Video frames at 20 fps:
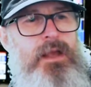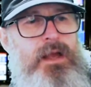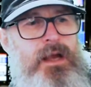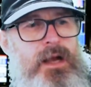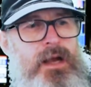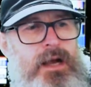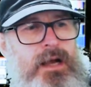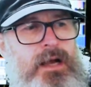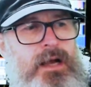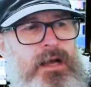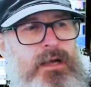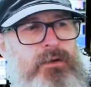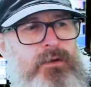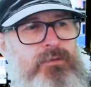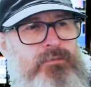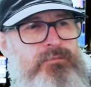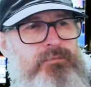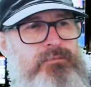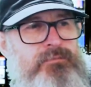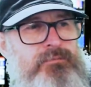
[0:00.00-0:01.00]

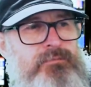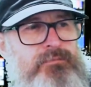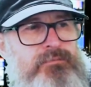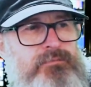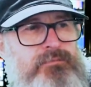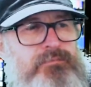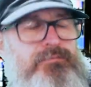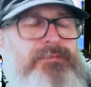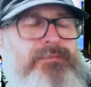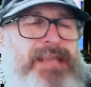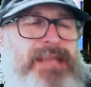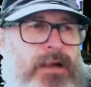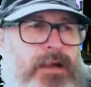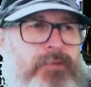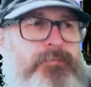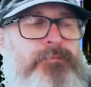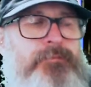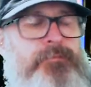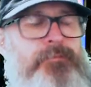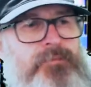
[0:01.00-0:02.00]

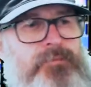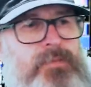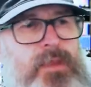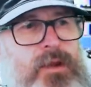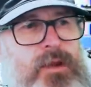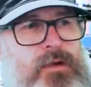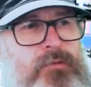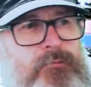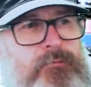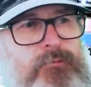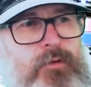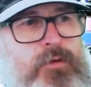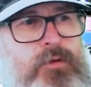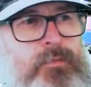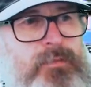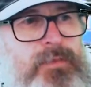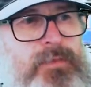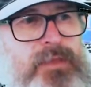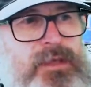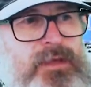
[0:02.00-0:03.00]
Now,
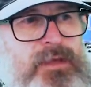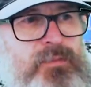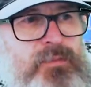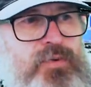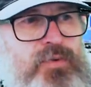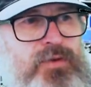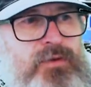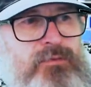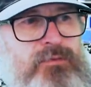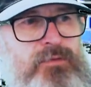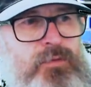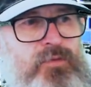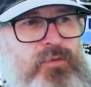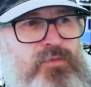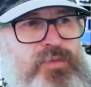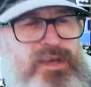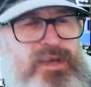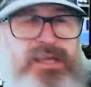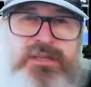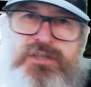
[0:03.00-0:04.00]
from the point of view
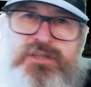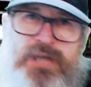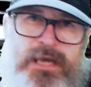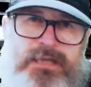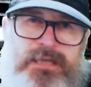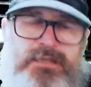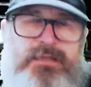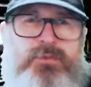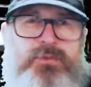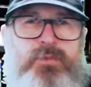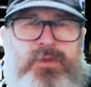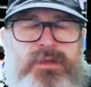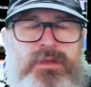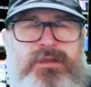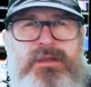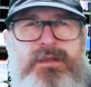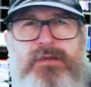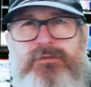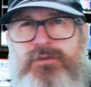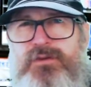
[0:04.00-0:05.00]
of being chased
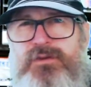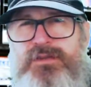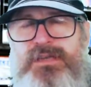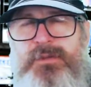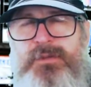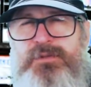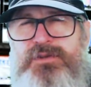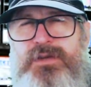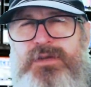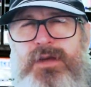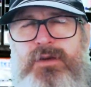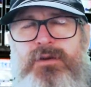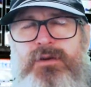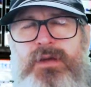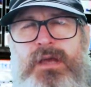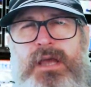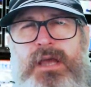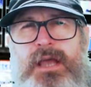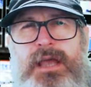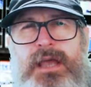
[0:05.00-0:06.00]
within that first
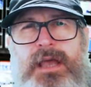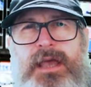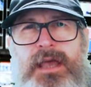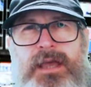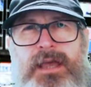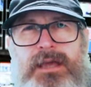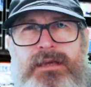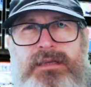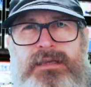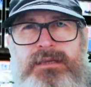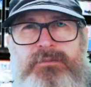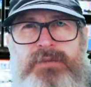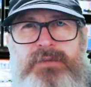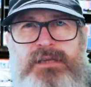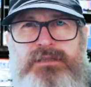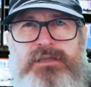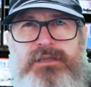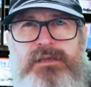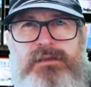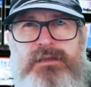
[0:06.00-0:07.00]
episode, and he
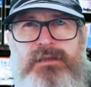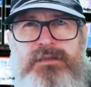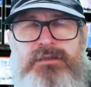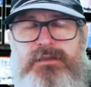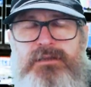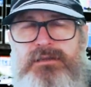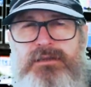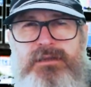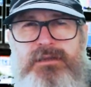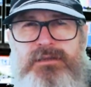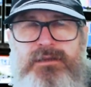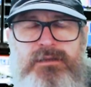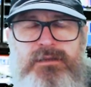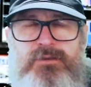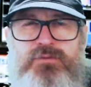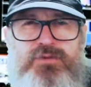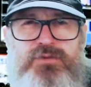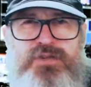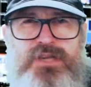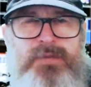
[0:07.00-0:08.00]
magically just does a
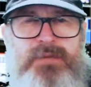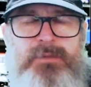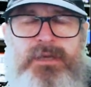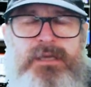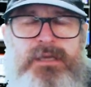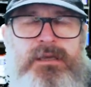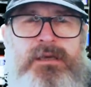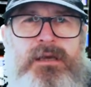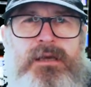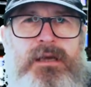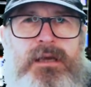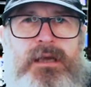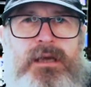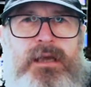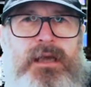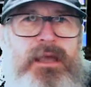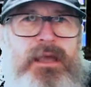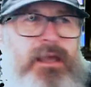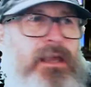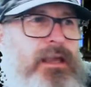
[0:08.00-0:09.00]
little shimmy,
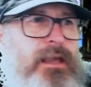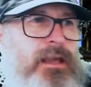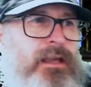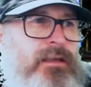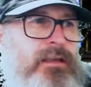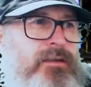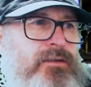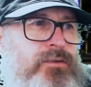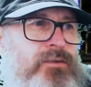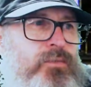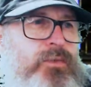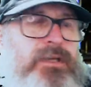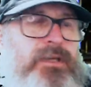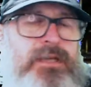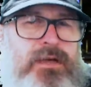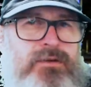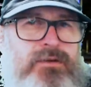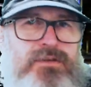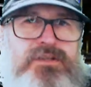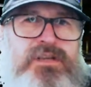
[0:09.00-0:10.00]
and we
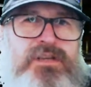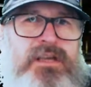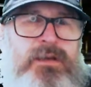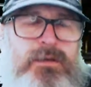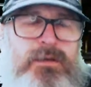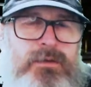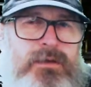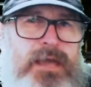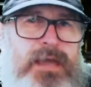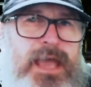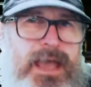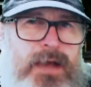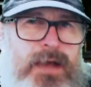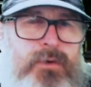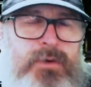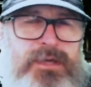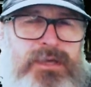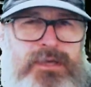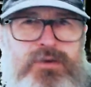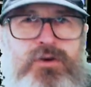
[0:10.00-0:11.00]
don't see
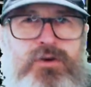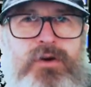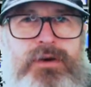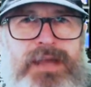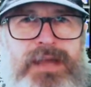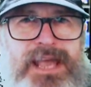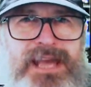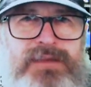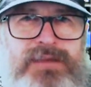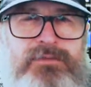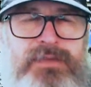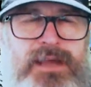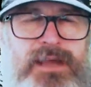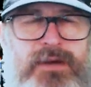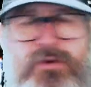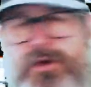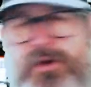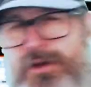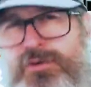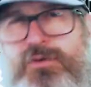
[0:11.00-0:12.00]
how he got out of
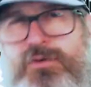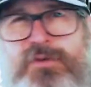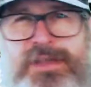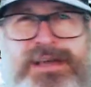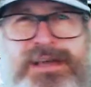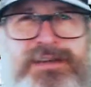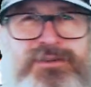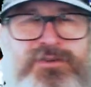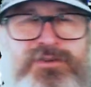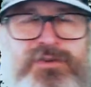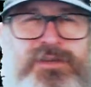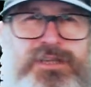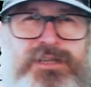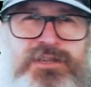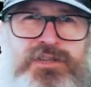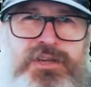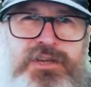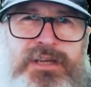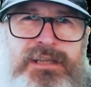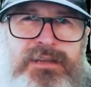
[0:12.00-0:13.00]
that. I call that a dirty
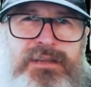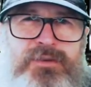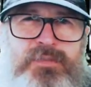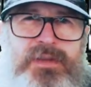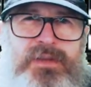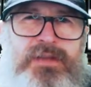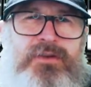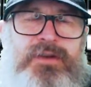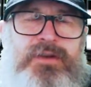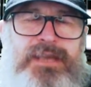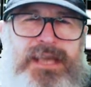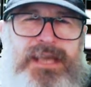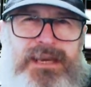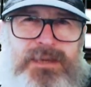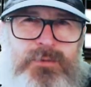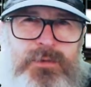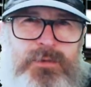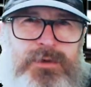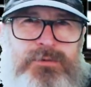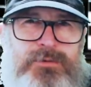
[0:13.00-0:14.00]
cheat, a little bit like
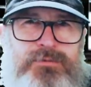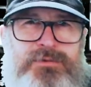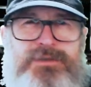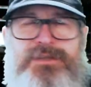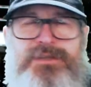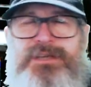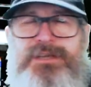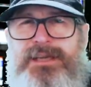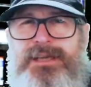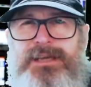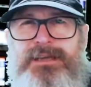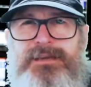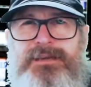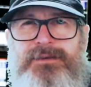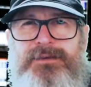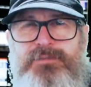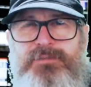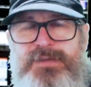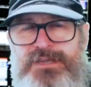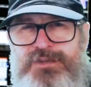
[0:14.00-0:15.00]
Annie Wilkes
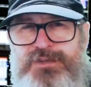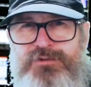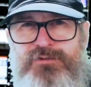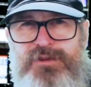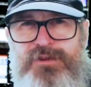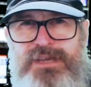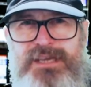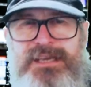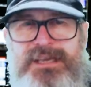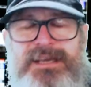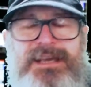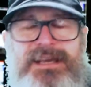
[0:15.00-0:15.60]
in Misery.